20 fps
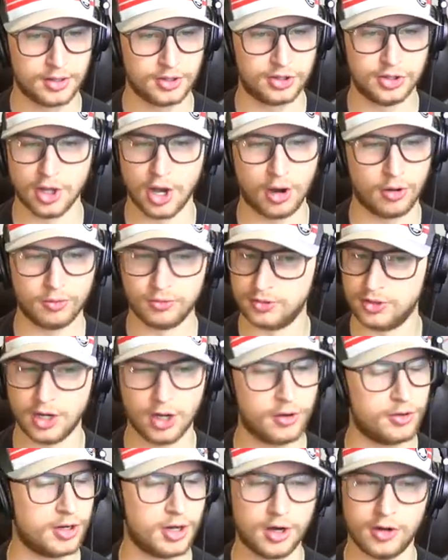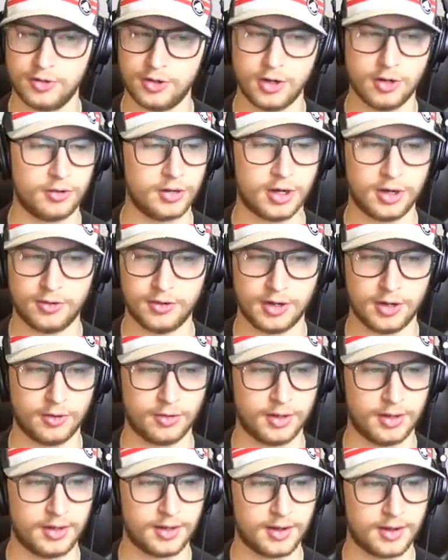No, no, no, no, no,
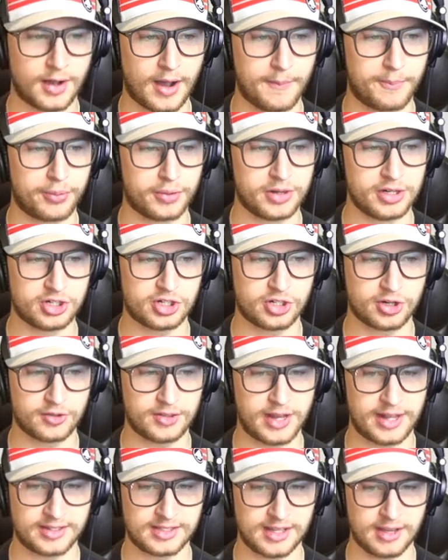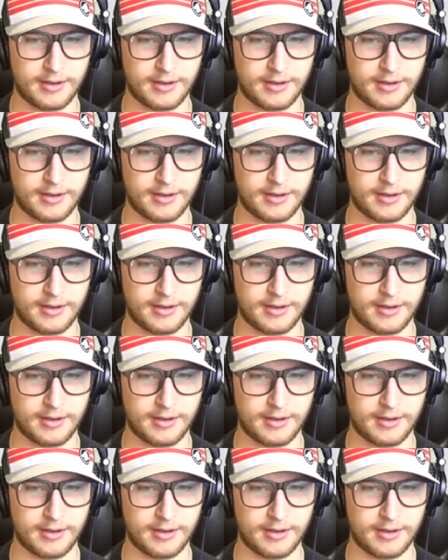no. I'm pretty sure that's